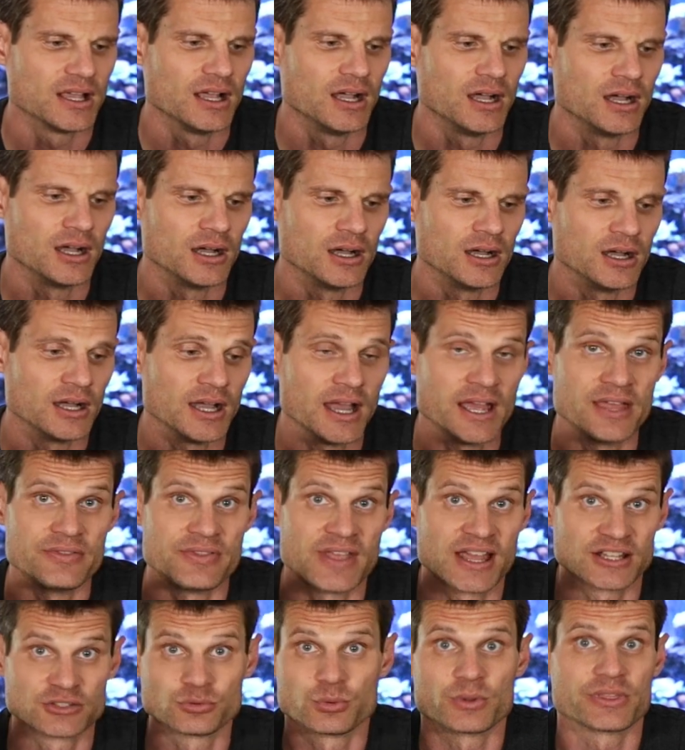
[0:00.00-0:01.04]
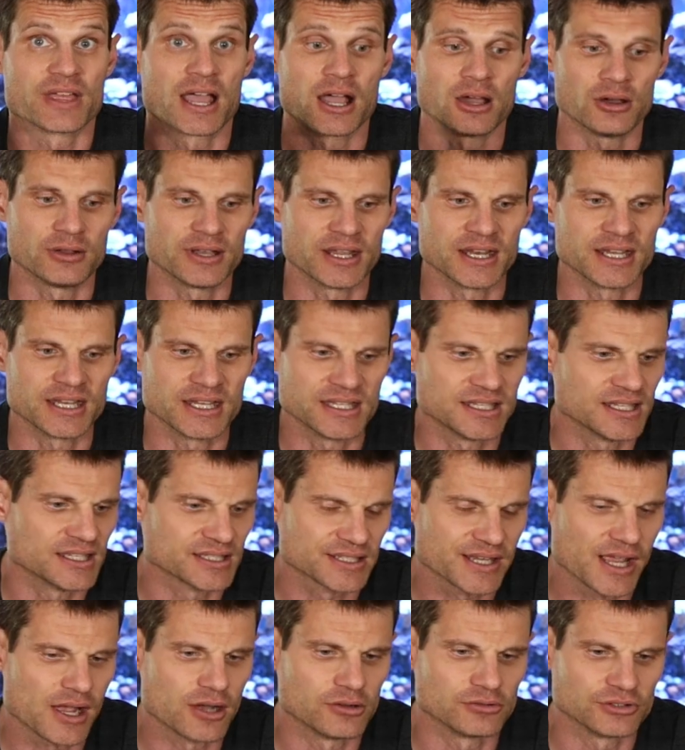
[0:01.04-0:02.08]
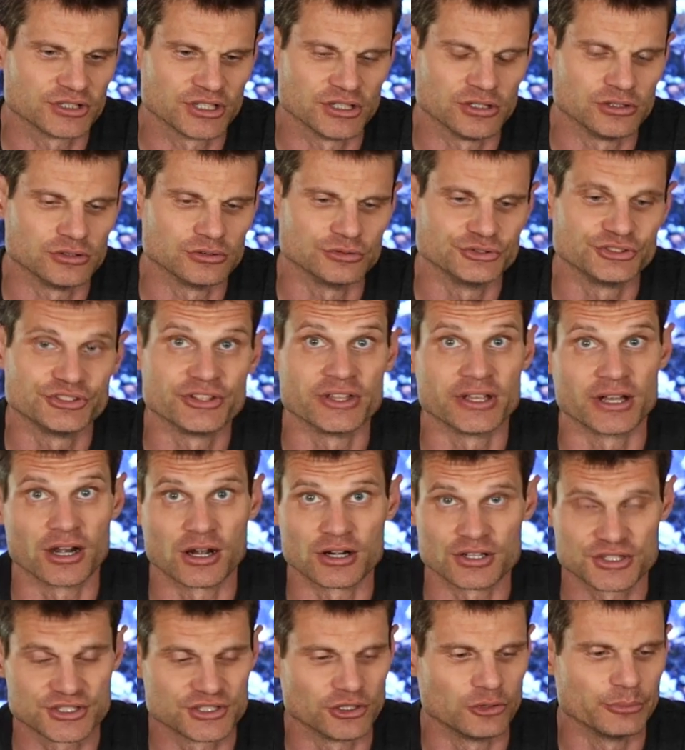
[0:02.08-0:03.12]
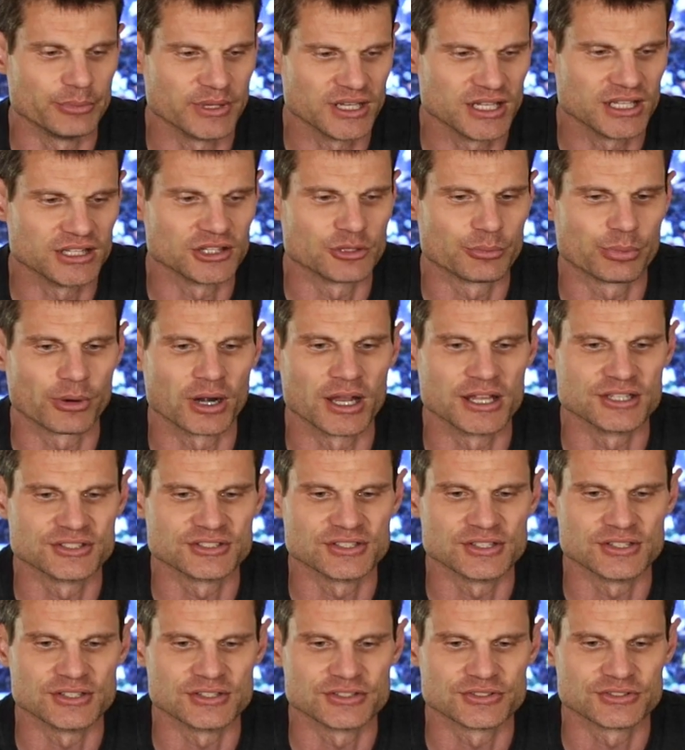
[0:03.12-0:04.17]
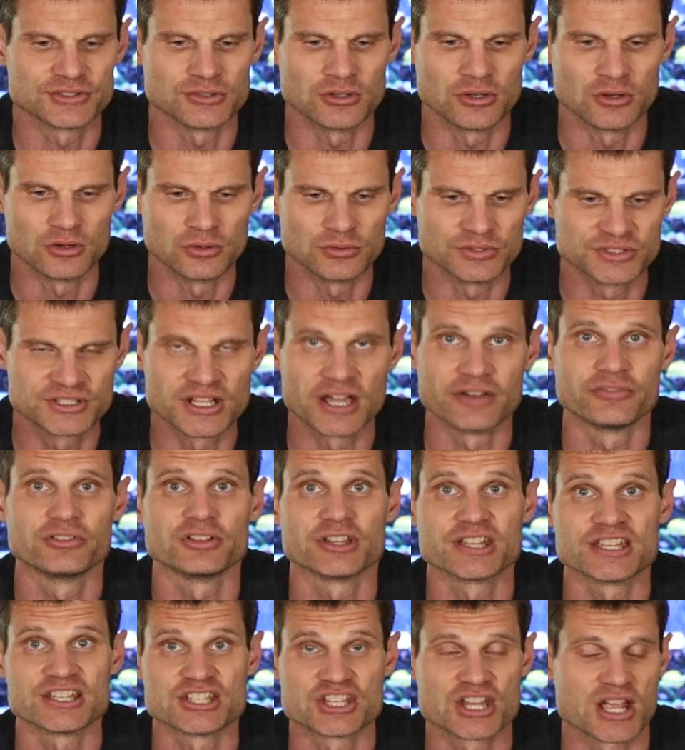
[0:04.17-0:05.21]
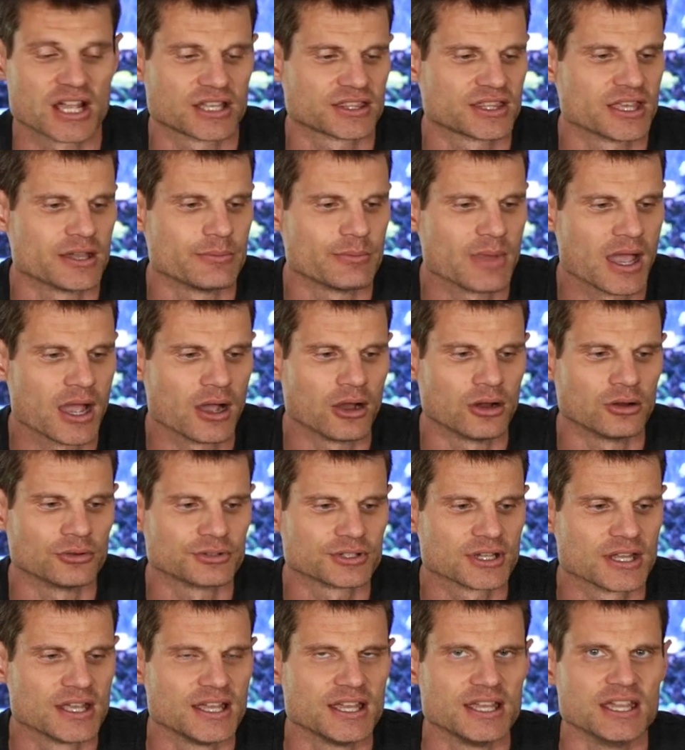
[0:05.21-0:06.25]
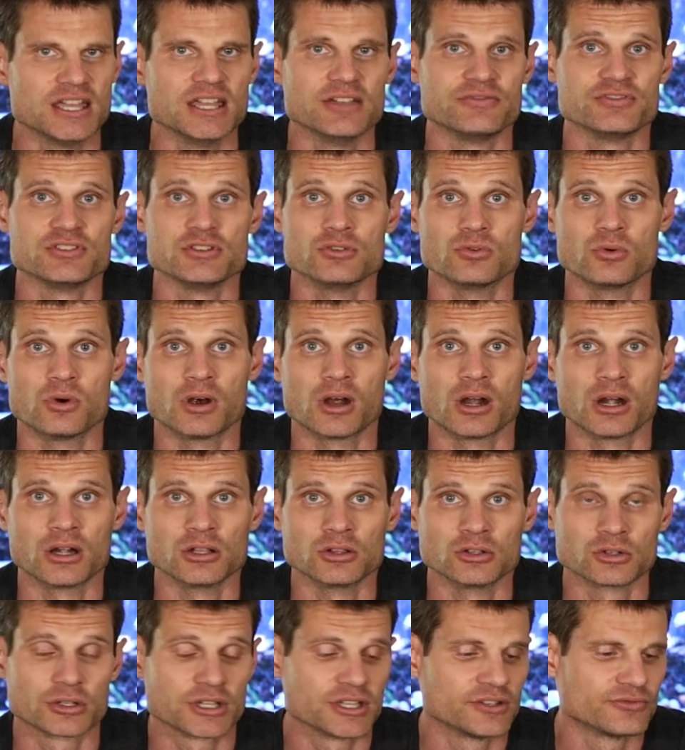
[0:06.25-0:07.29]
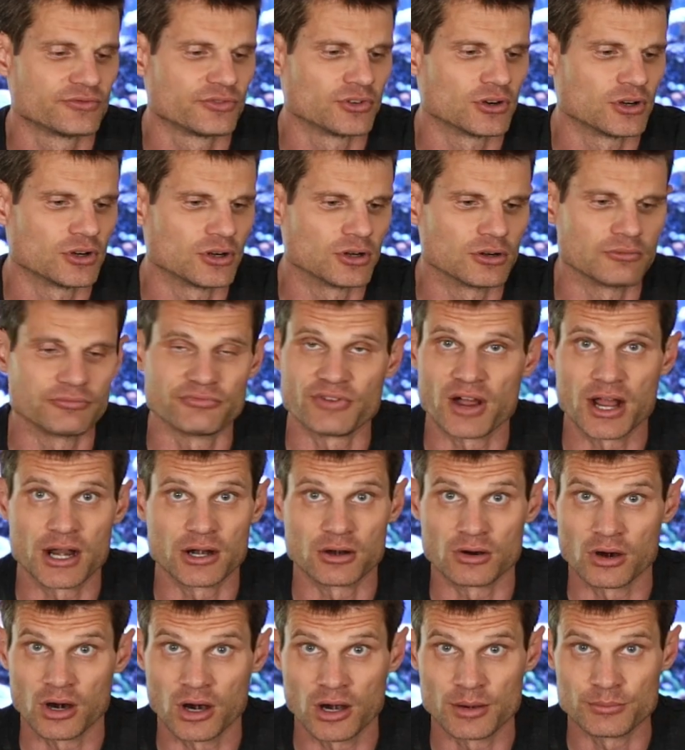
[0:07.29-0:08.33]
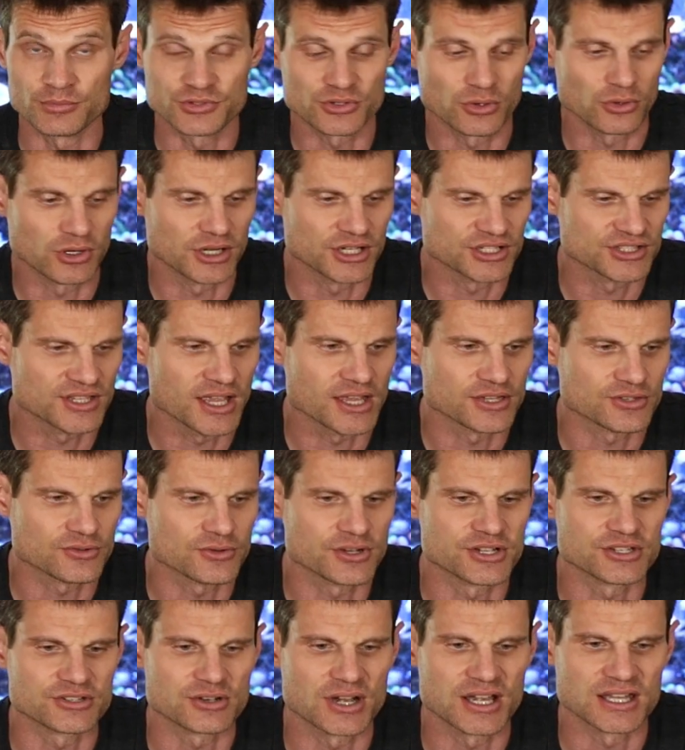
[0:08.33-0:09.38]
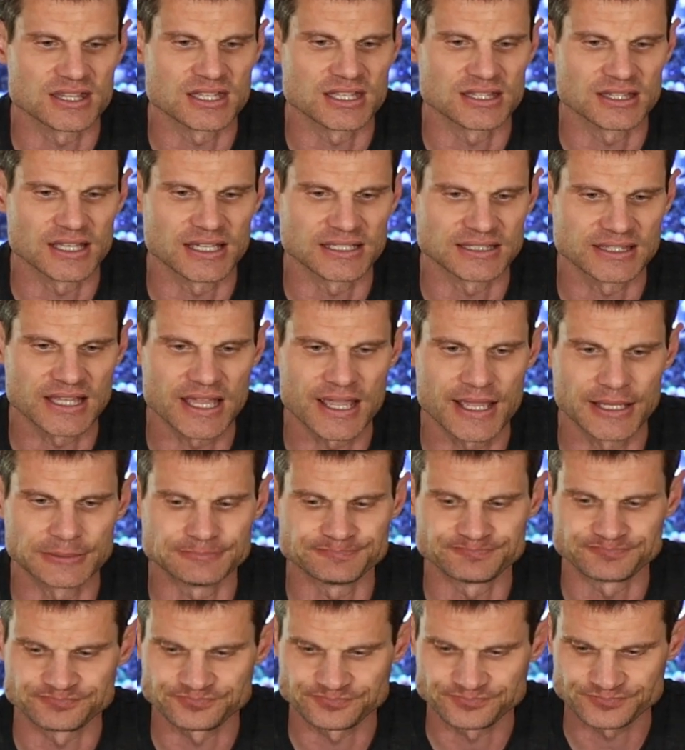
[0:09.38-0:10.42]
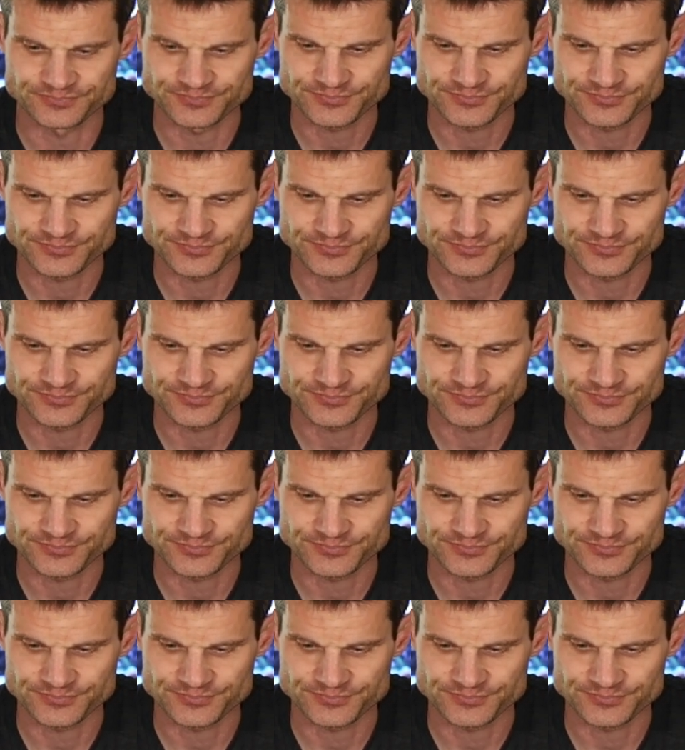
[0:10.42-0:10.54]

and that's without any discount codes. They are still beating the prices, so definitely check them out if you are looking for firearms or accessories or anything like that.